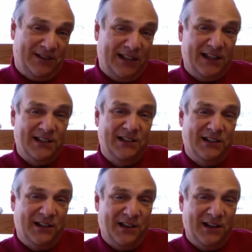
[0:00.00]
second
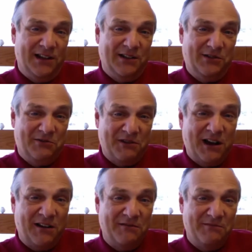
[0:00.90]
longest
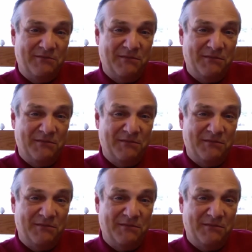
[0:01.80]
drought